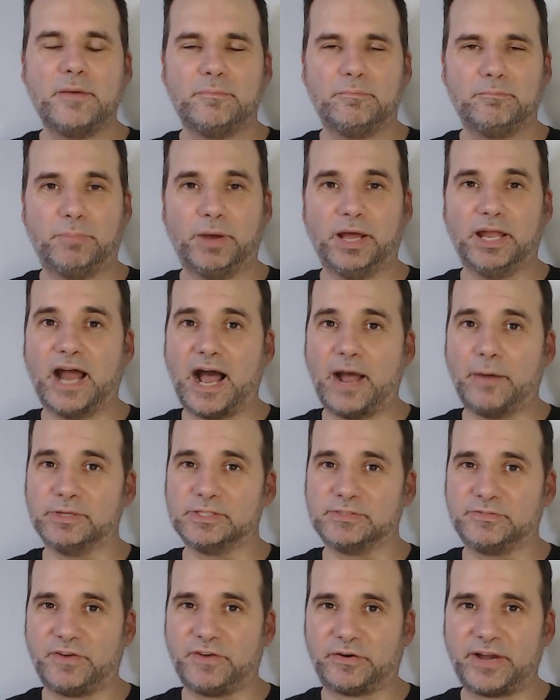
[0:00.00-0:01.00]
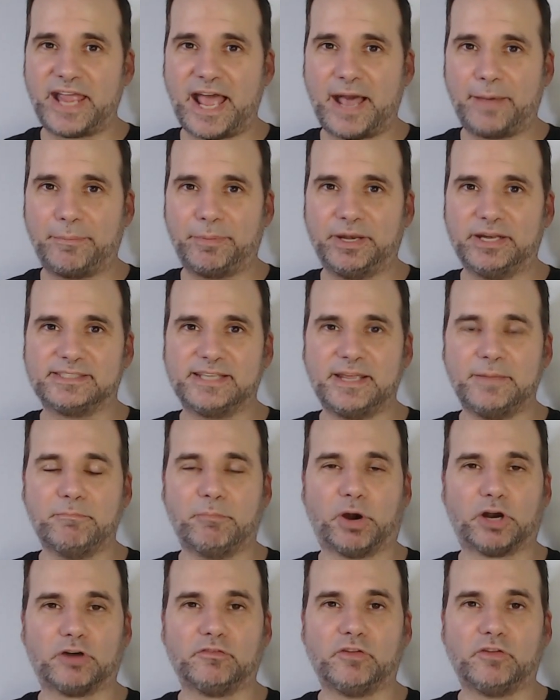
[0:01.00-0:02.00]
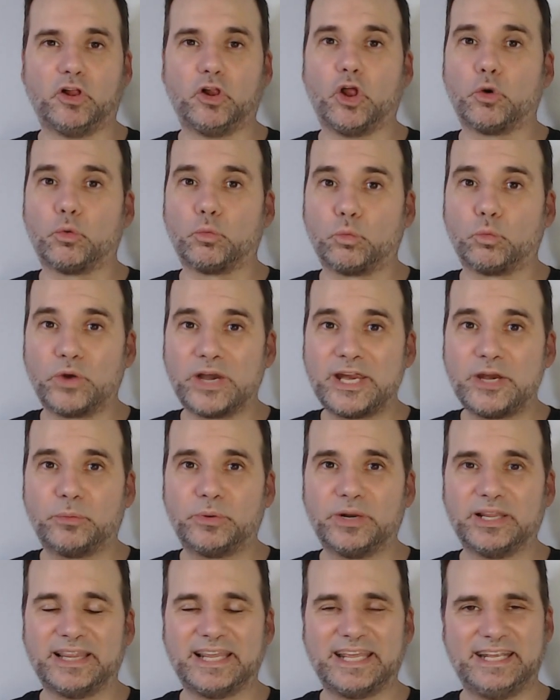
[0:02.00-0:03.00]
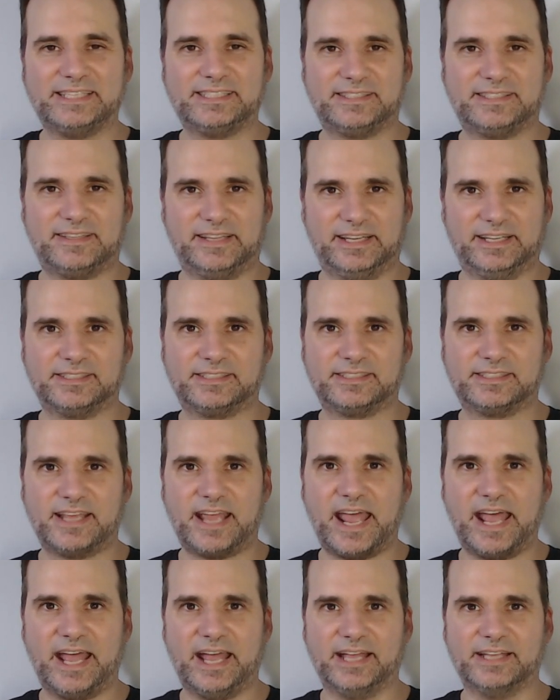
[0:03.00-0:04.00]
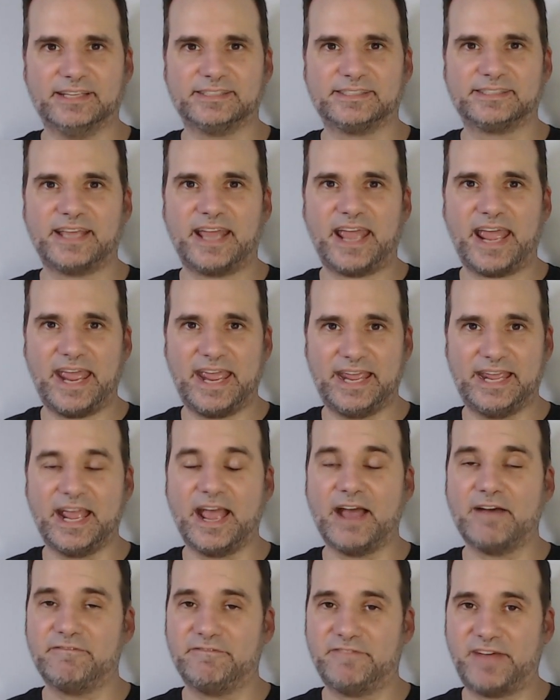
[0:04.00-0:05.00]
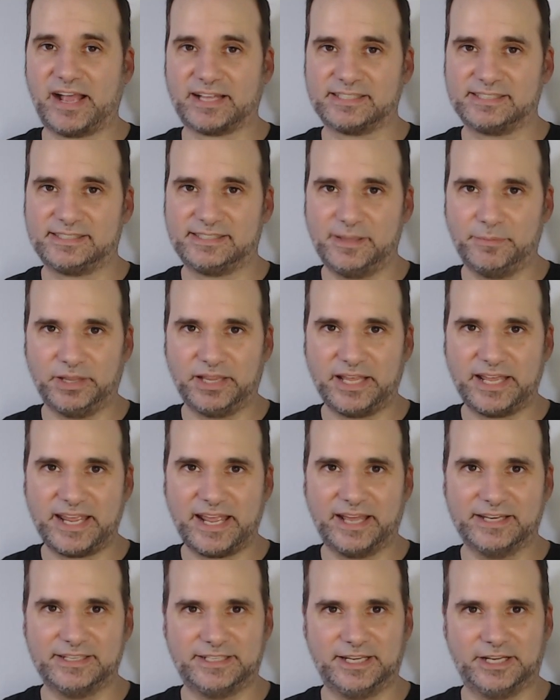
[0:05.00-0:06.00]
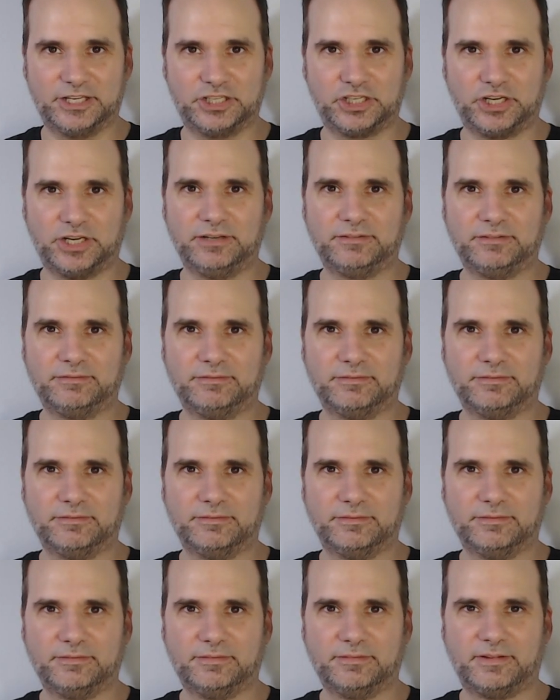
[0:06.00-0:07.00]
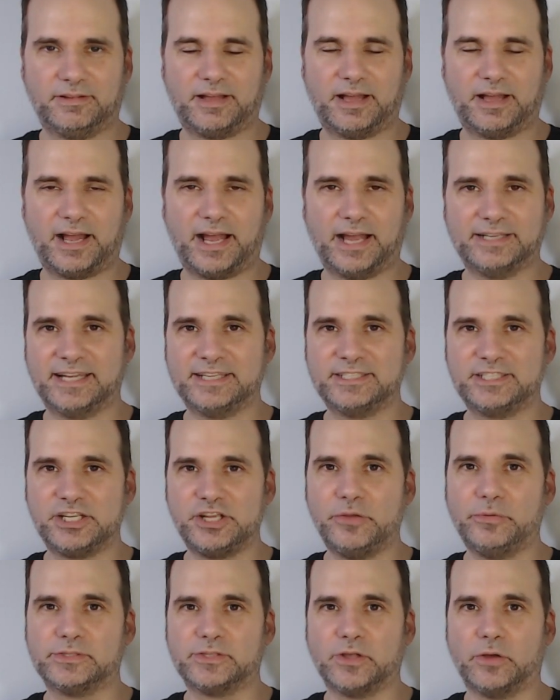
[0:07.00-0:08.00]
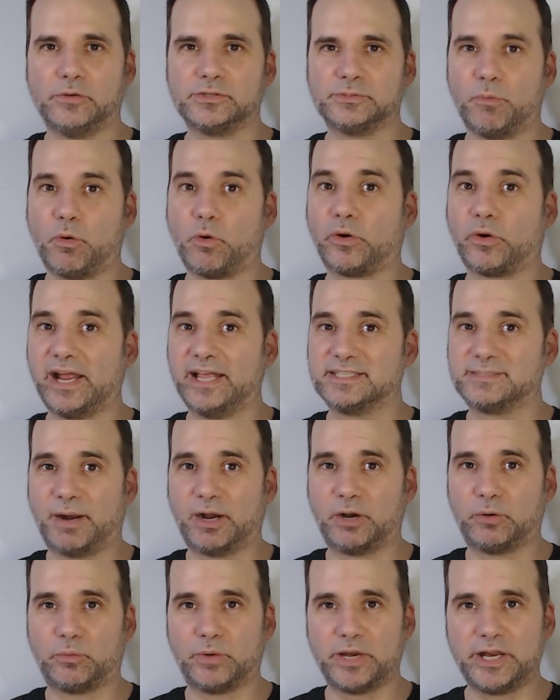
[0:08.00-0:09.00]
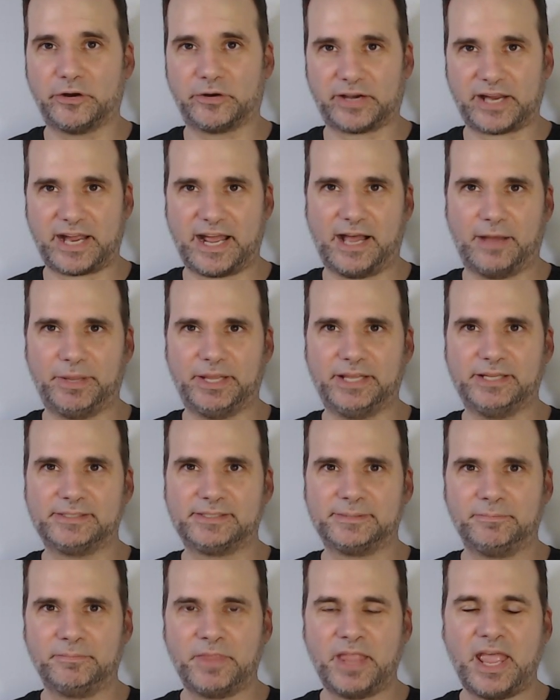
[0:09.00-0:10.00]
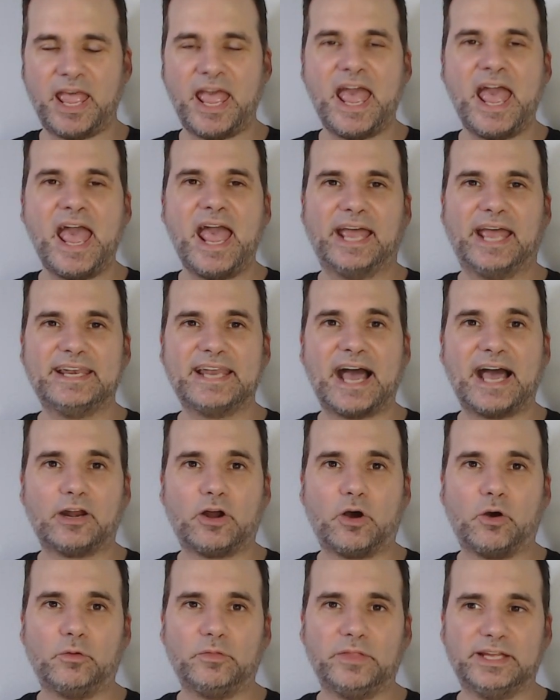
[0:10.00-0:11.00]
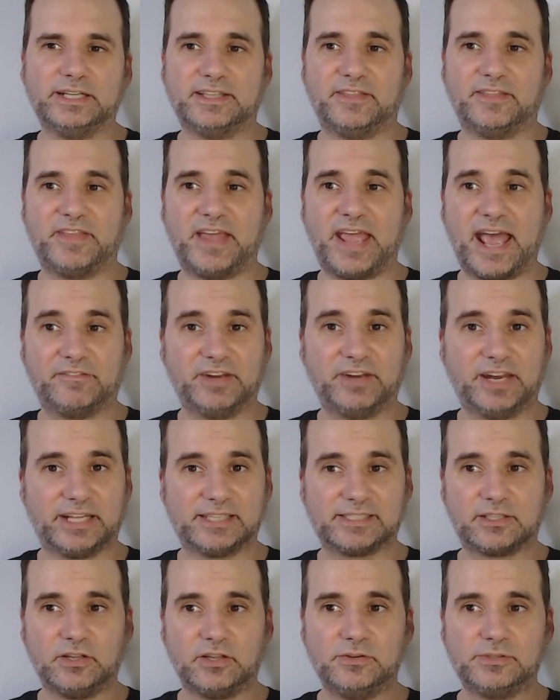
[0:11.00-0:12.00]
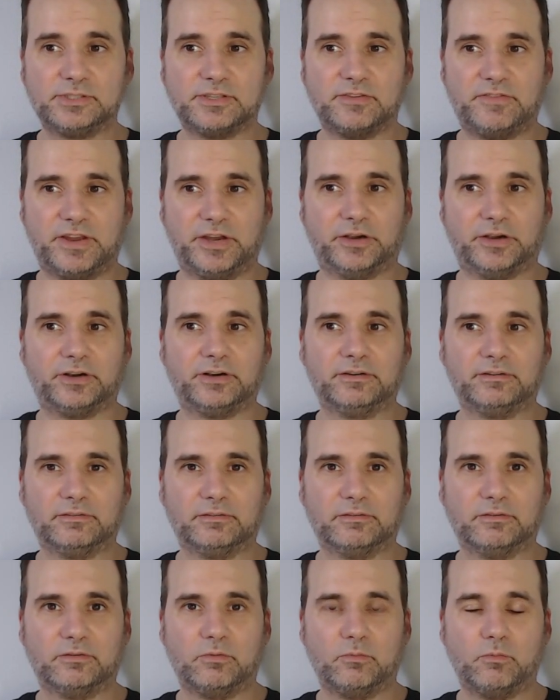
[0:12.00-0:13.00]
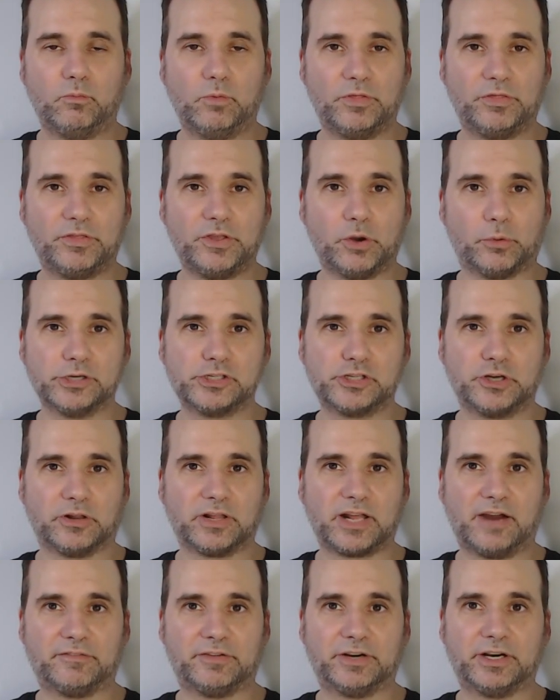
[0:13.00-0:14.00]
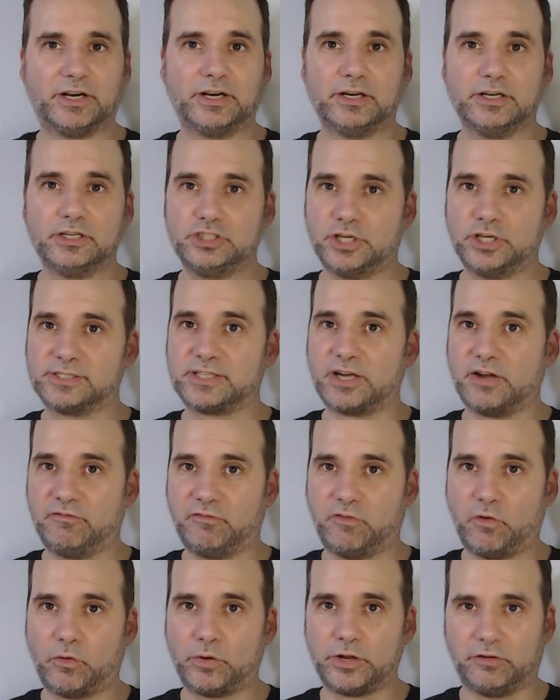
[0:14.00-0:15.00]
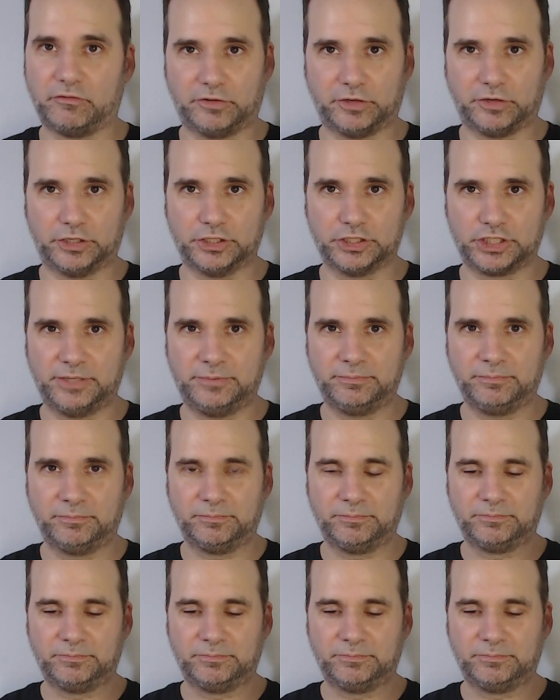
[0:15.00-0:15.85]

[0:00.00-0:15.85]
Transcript: But I was very happy to see Marvel re-release this as a facsimile edition. I tend to use those more as my reader copies. And not only did they have an exclusive here with the original cover, just a foil version,